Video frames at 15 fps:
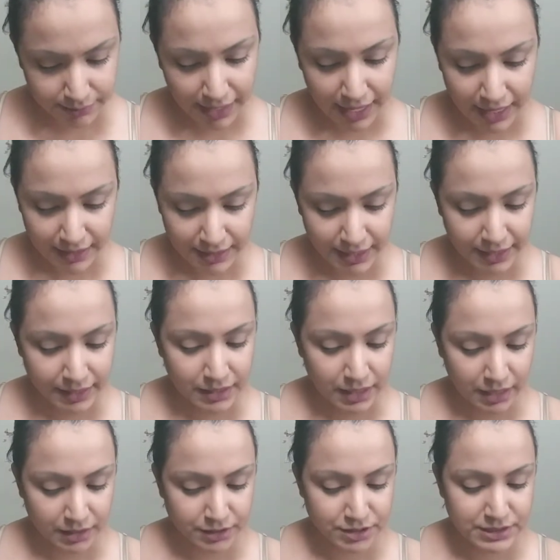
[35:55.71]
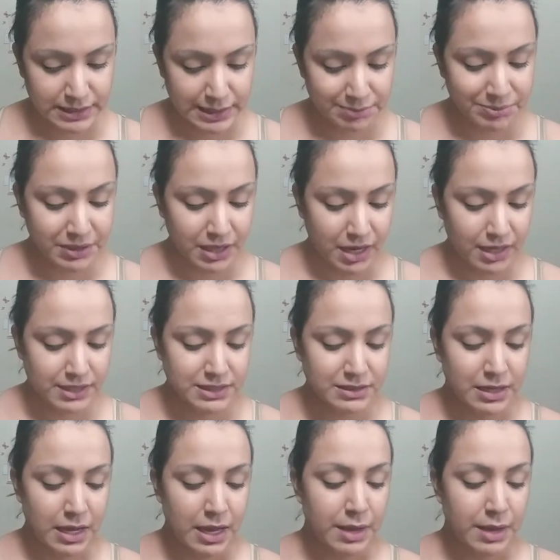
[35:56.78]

the LA Colors Lip Gloss